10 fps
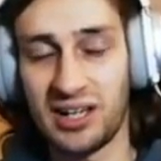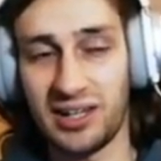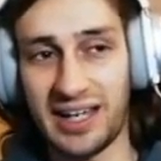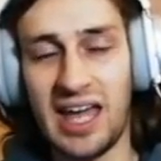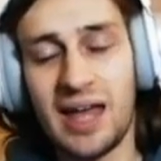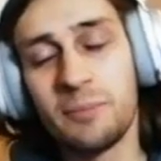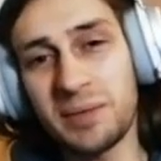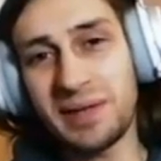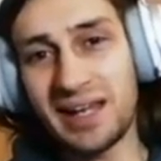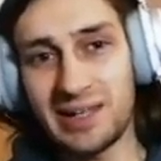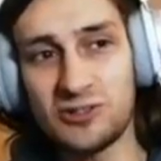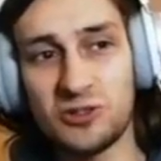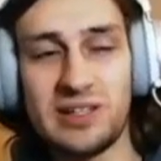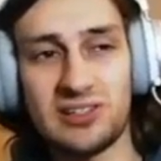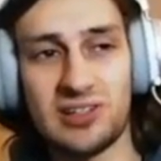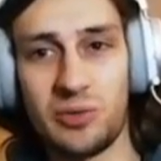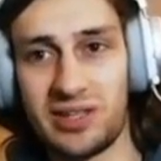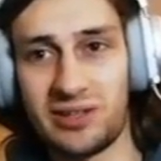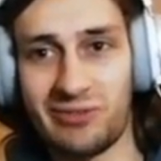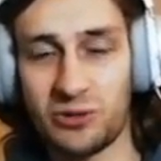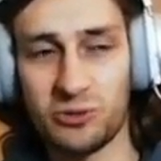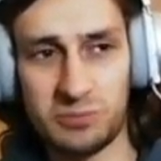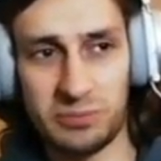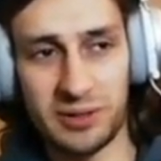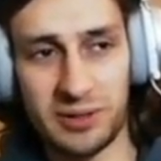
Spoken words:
like maybe a little bit slower than record, but